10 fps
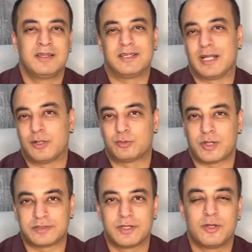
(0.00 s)
Hello
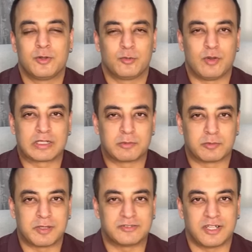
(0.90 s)
everyone, welcome to
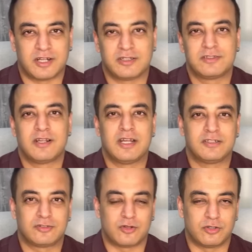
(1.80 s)
my channel The Legit
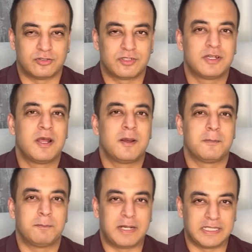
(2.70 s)
Astrologer.
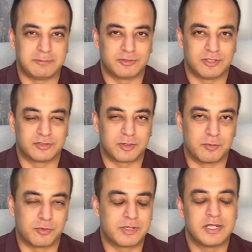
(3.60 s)
My name is Rajat
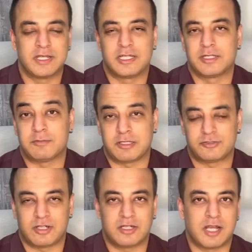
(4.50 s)
Kapoor. In my
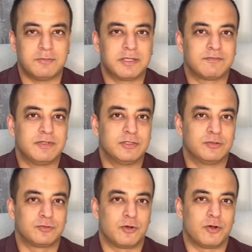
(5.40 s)
channel, I make
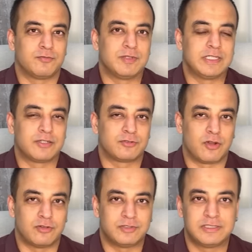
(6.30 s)
videos on Vedic
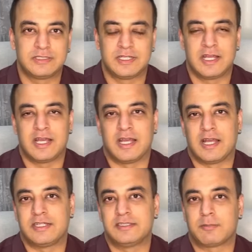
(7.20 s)
astrology
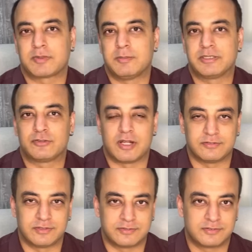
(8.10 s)
and the upcoming
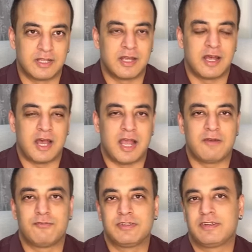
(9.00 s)
transits. I
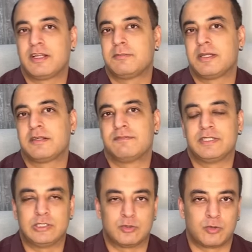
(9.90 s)
have recently made a
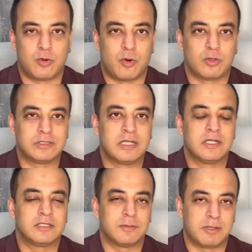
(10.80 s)
video on
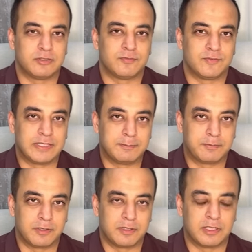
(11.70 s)
the month of
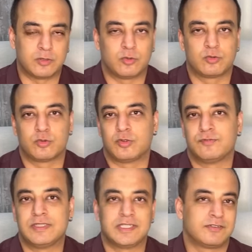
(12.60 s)
April and also on
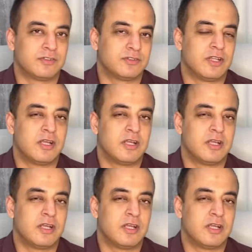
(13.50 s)
Venus's